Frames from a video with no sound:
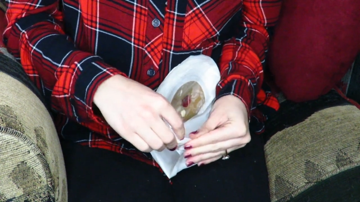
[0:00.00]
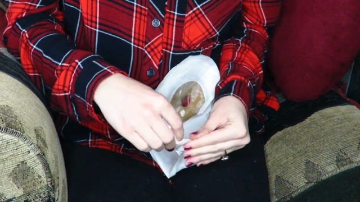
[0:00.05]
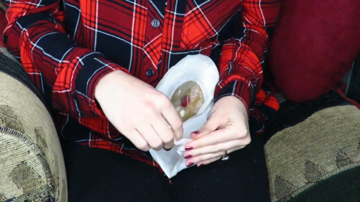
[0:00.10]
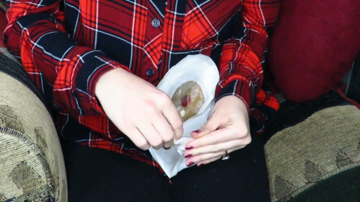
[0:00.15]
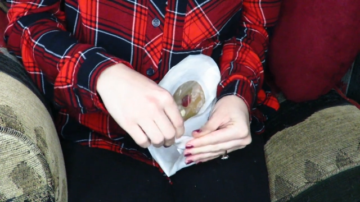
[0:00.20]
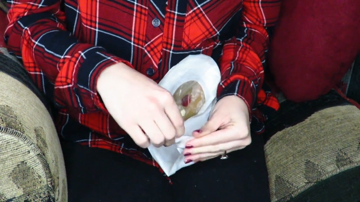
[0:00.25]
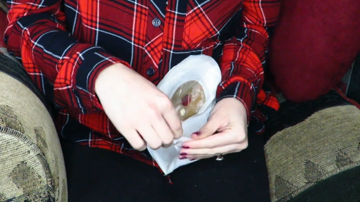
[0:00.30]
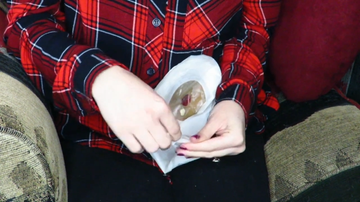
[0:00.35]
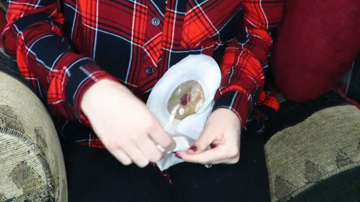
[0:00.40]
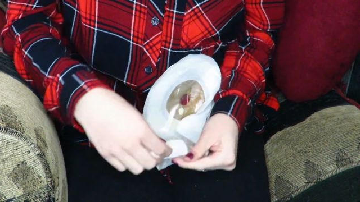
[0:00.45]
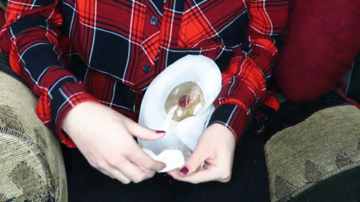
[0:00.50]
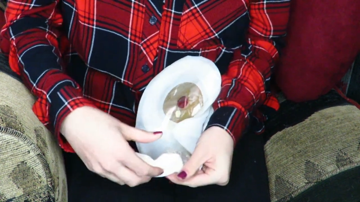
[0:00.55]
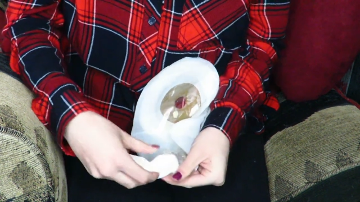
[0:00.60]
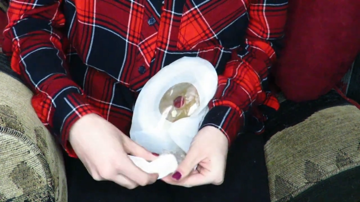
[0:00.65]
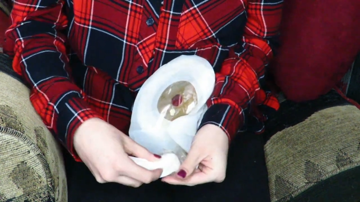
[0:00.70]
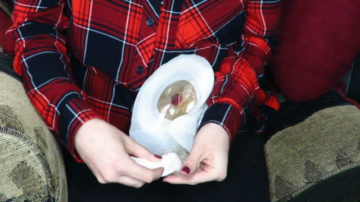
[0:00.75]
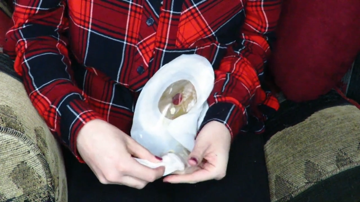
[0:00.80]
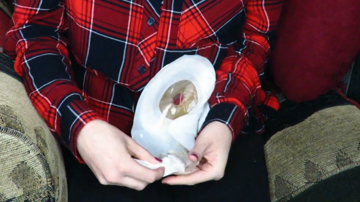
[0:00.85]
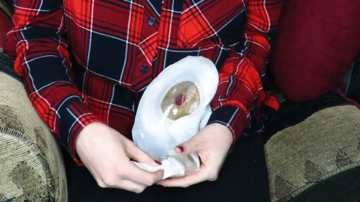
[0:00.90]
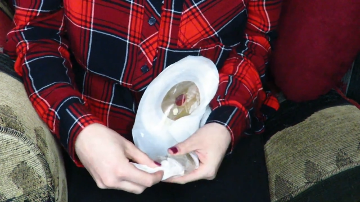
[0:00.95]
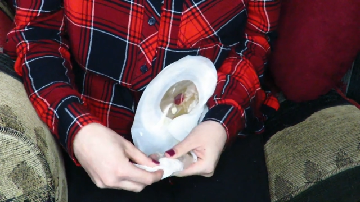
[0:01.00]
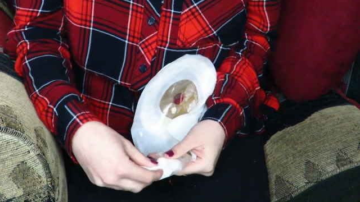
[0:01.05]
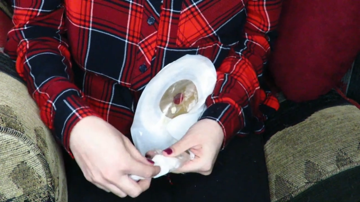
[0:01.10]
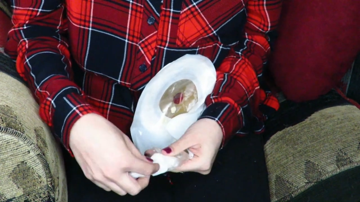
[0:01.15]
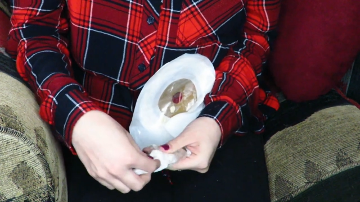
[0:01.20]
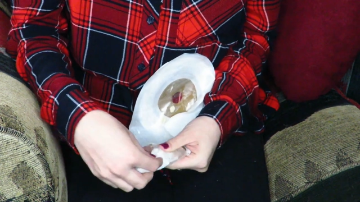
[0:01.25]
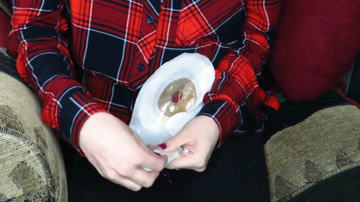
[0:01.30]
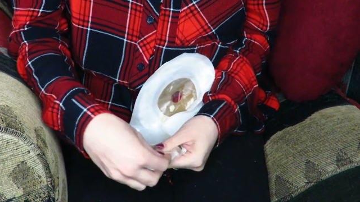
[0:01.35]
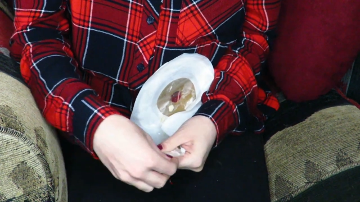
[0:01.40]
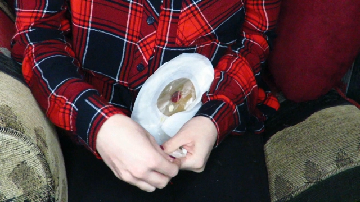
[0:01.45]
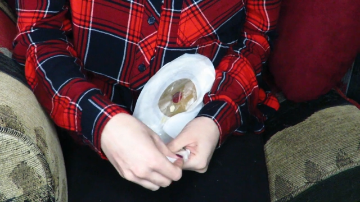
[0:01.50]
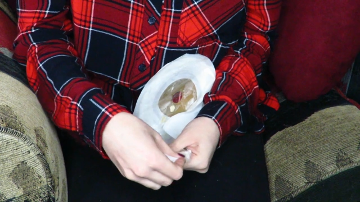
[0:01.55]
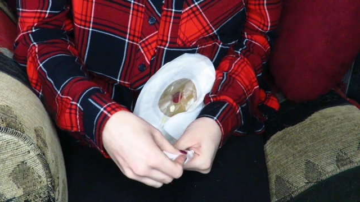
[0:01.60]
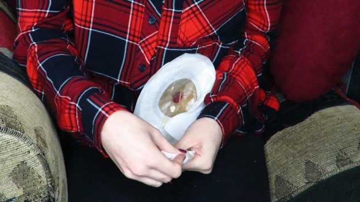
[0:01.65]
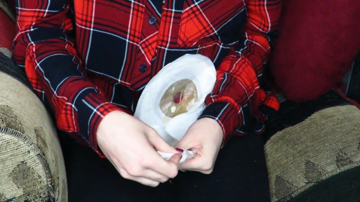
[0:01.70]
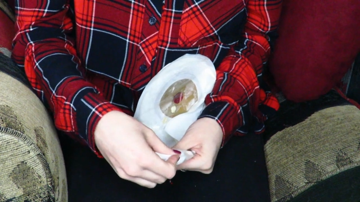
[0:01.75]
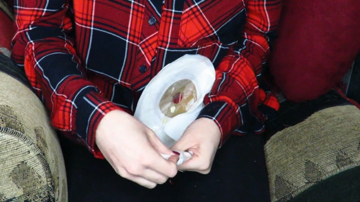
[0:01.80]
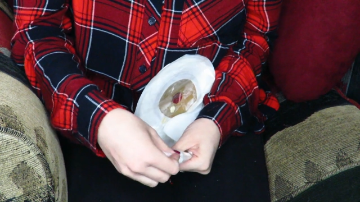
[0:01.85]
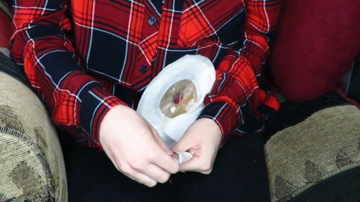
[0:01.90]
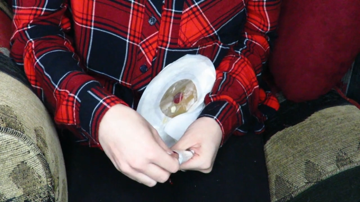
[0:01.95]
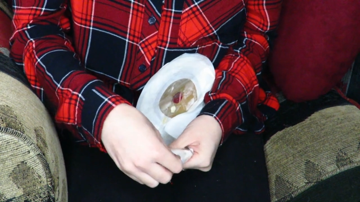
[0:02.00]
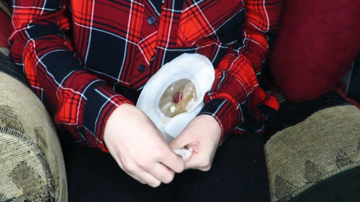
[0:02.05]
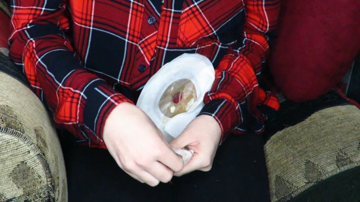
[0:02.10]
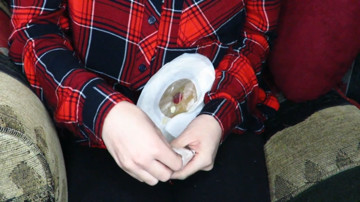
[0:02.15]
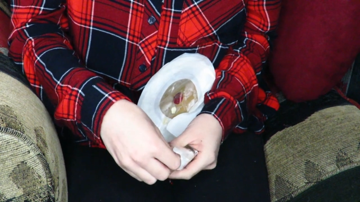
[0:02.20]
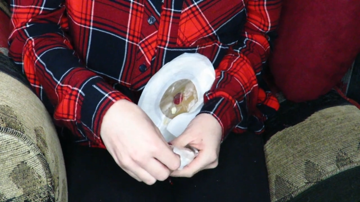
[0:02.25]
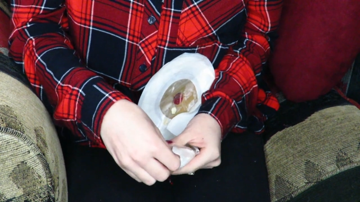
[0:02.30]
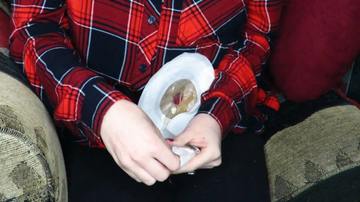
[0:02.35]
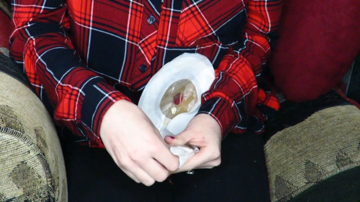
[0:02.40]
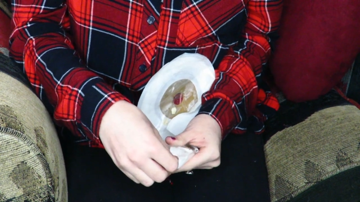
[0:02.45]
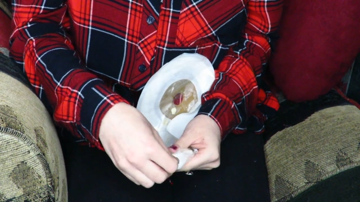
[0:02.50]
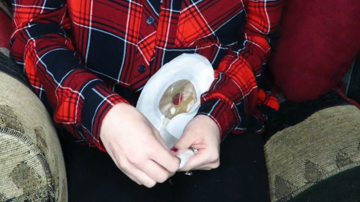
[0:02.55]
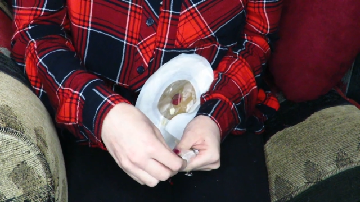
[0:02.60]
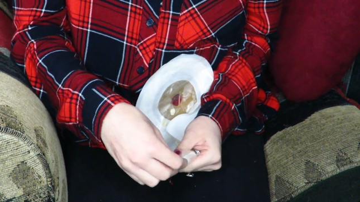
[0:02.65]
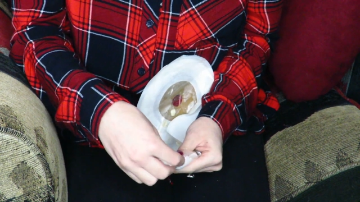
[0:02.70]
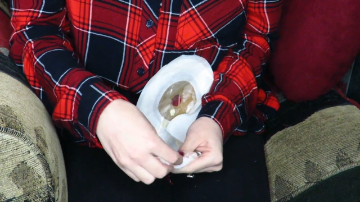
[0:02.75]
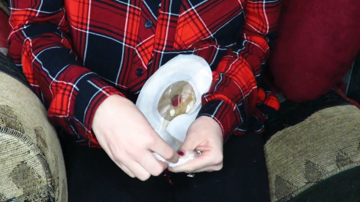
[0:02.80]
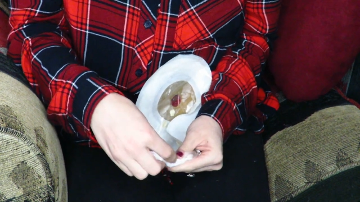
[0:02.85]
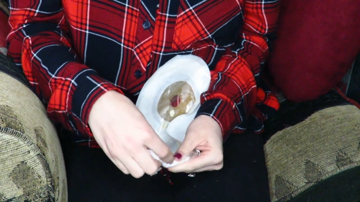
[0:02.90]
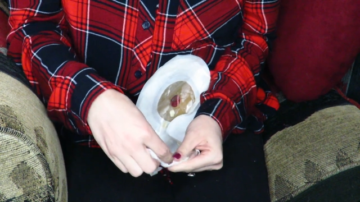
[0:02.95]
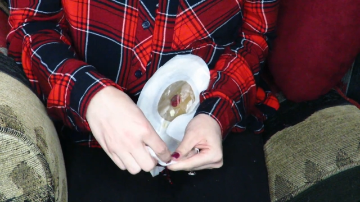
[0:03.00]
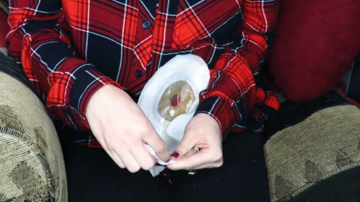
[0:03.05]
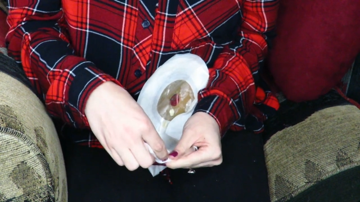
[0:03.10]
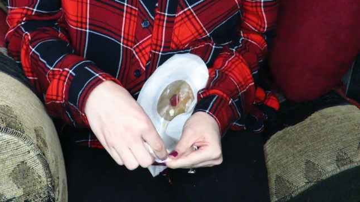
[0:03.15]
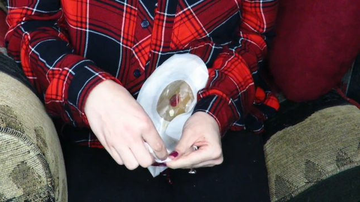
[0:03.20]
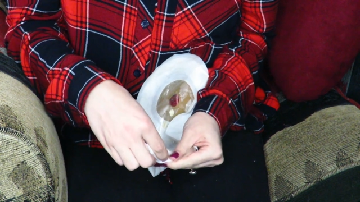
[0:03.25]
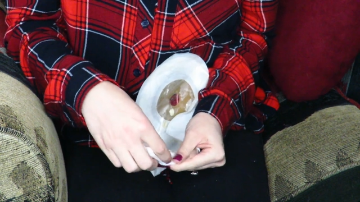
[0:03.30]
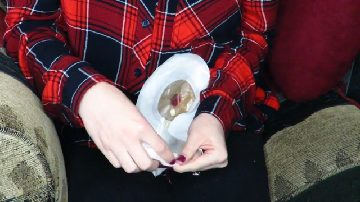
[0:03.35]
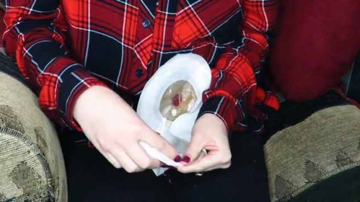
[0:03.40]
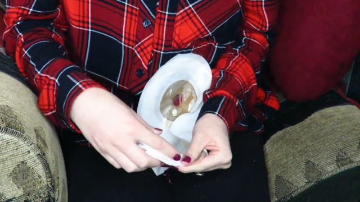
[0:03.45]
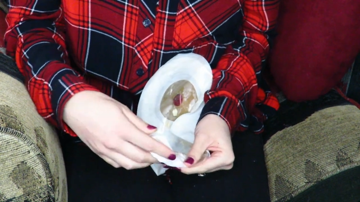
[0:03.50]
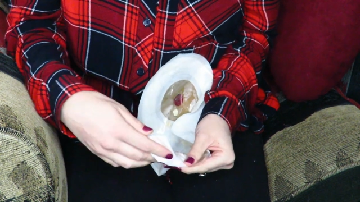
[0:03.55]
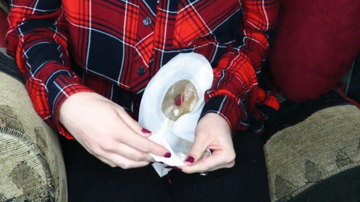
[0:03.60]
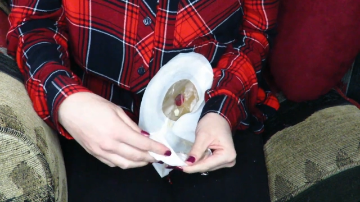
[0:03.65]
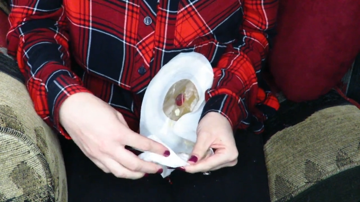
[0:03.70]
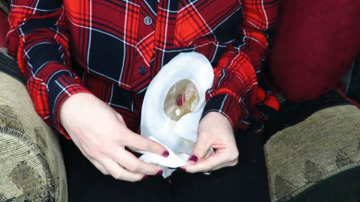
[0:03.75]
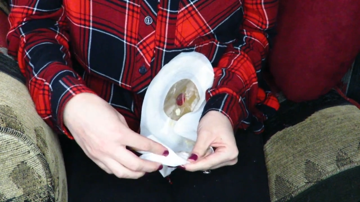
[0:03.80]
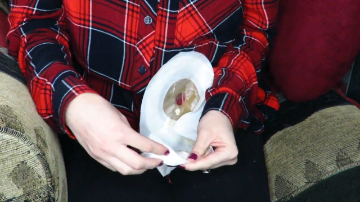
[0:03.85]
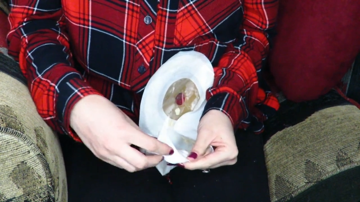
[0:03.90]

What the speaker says: (no speaker visible)